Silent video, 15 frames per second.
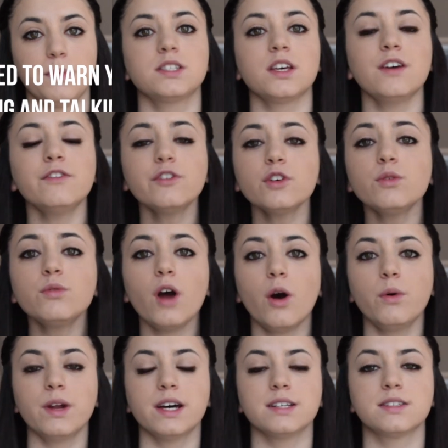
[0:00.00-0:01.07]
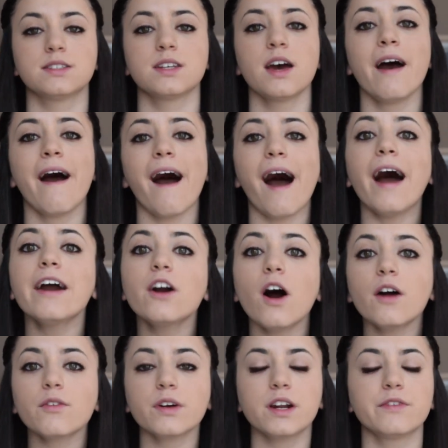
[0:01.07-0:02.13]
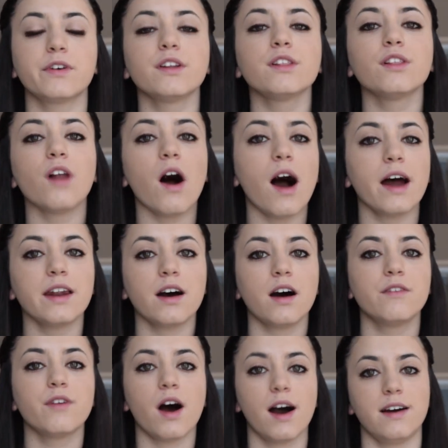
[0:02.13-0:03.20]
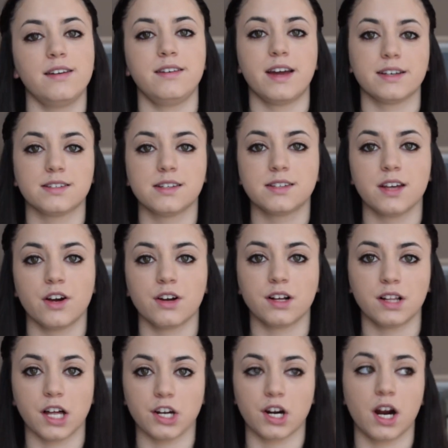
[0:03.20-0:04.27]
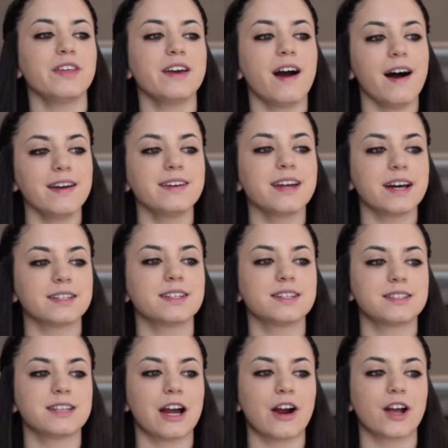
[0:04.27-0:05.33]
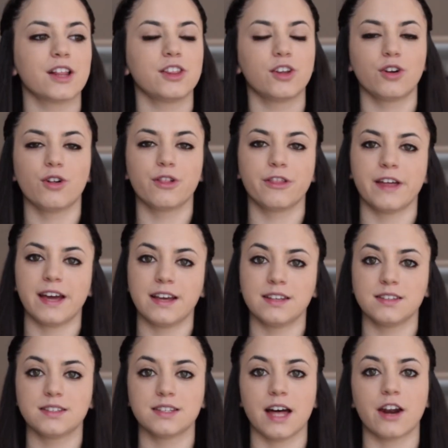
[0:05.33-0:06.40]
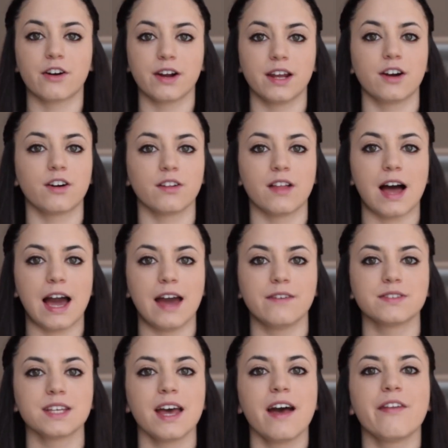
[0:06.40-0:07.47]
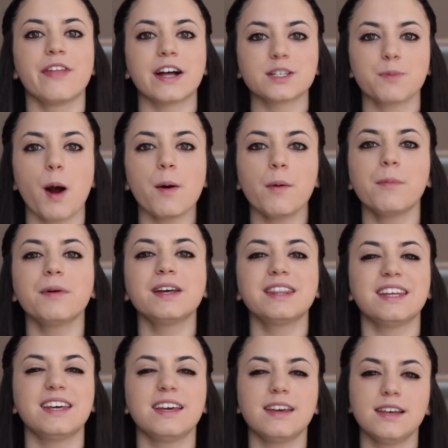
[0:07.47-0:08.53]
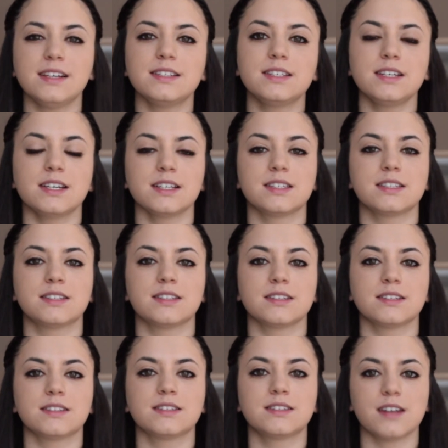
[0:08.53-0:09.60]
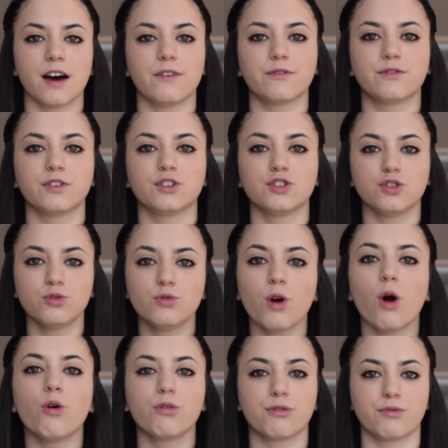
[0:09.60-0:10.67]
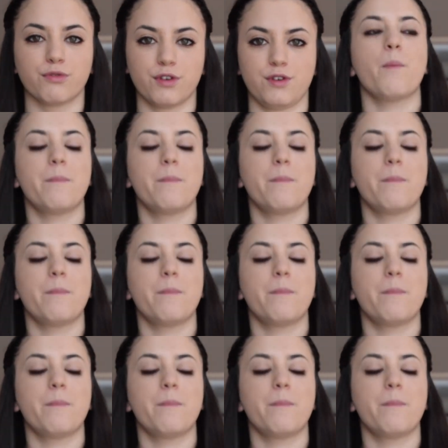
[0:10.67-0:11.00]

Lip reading: If you noticed, I got rid of a lot of unnecessary clutter. The unnecessary little things that are in our lives, that's probably the easiest stuff to go through.